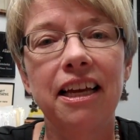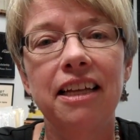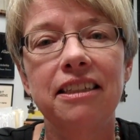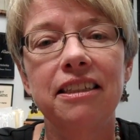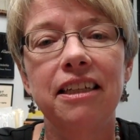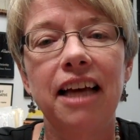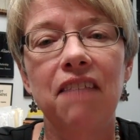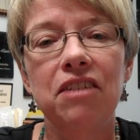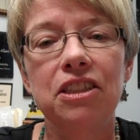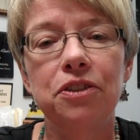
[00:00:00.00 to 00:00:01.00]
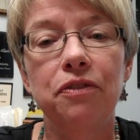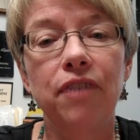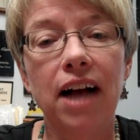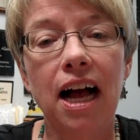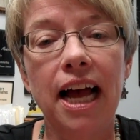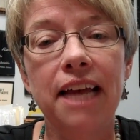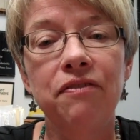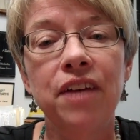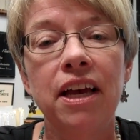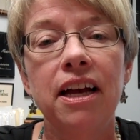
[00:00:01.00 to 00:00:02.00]
and having
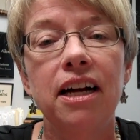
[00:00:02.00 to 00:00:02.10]
survived